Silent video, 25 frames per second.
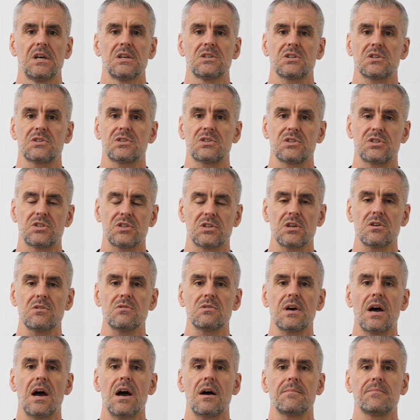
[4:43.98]
So to do
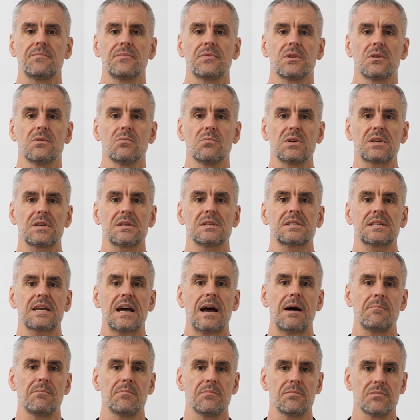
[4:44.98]
that, we can
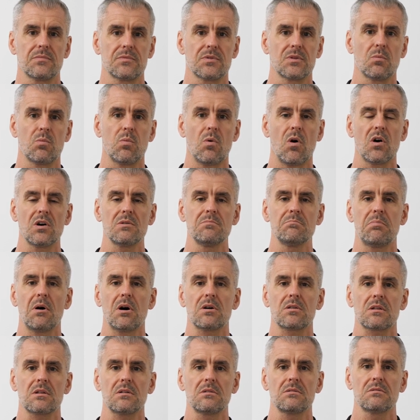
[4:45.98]
tap the wine
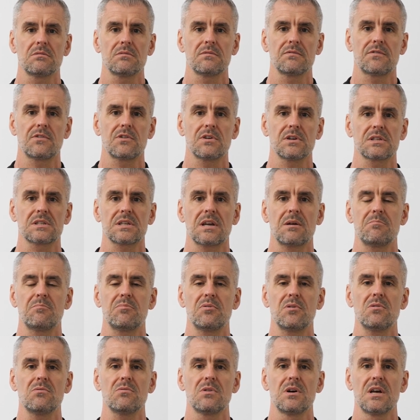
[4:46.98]
bottle, for
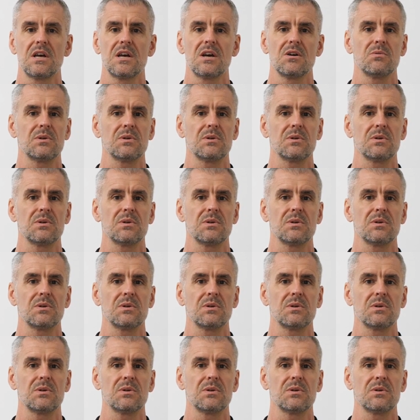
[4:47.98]
example.